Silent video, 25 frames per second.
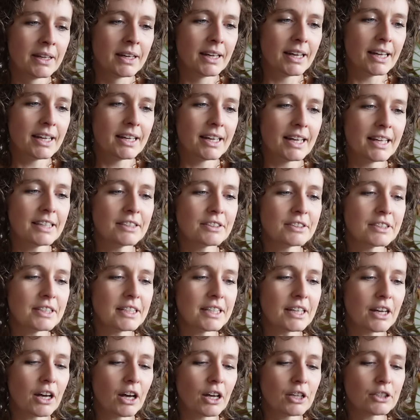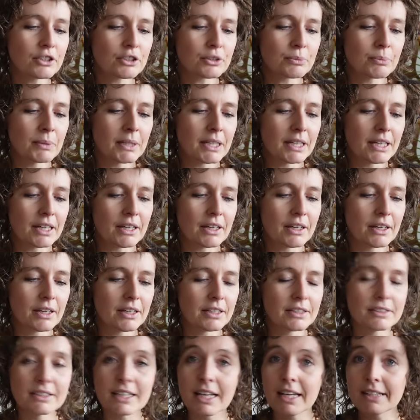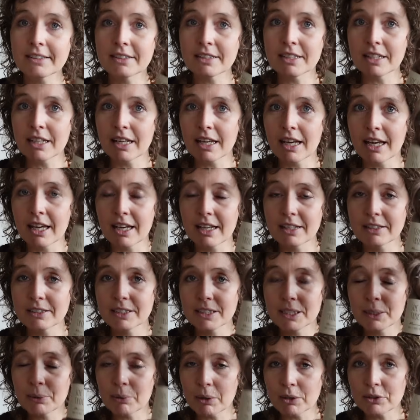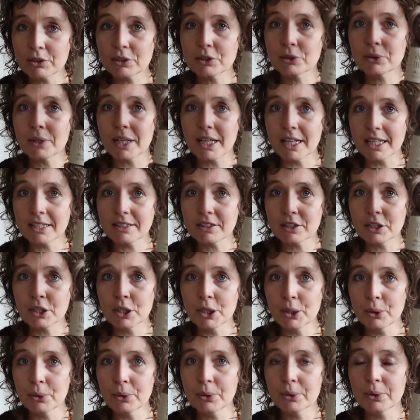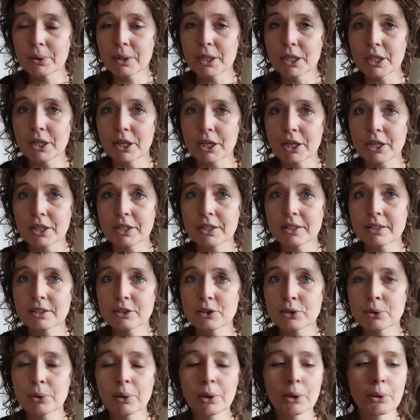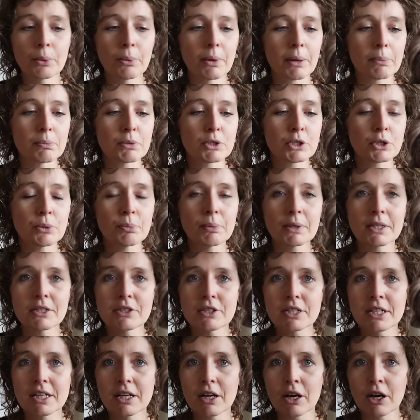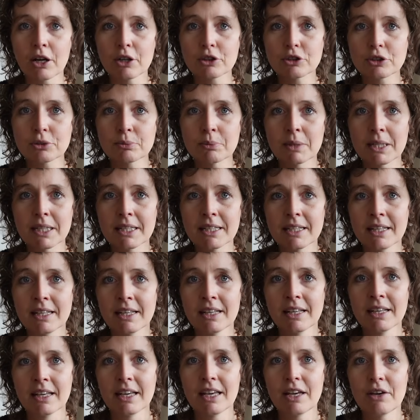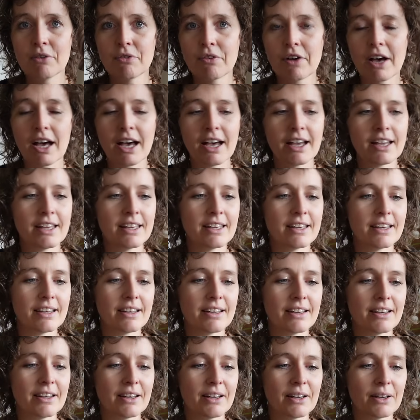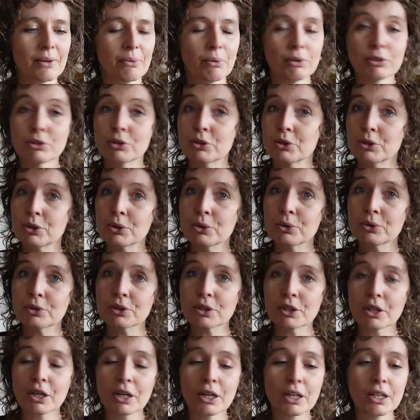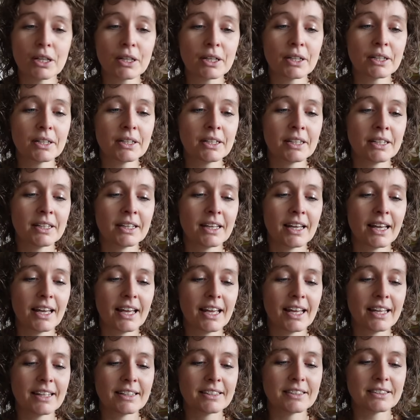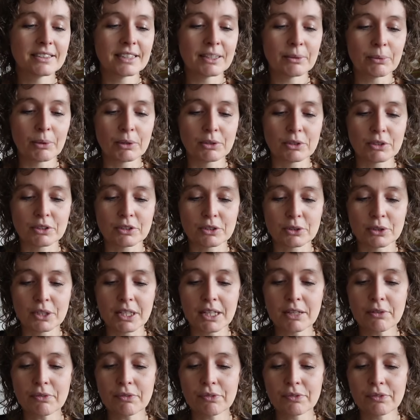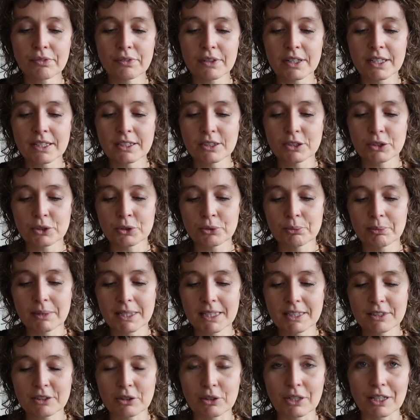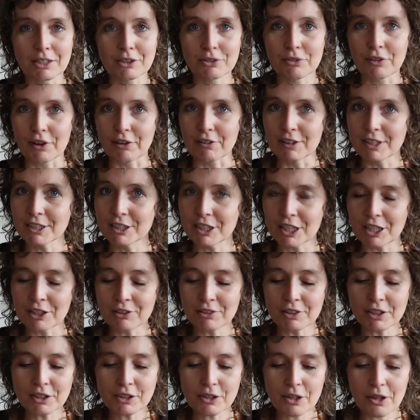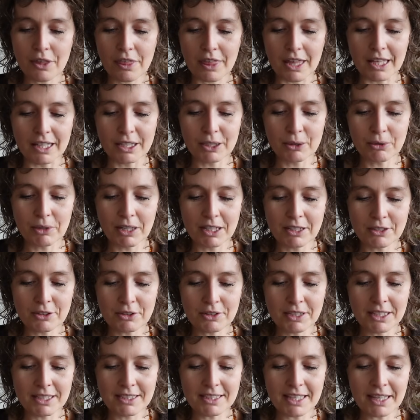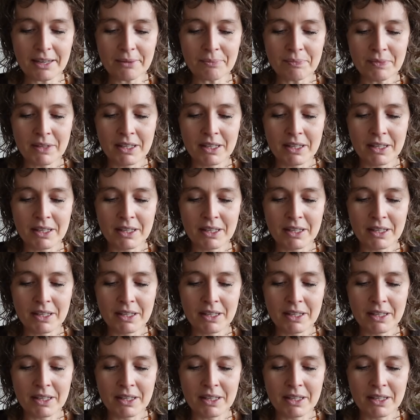And she asked me, she wanted to add a new yarn to her web shop, and she asked me if I want to choose a color, and she wanted to give it to me, so that's very generous. Thank you, Antonita.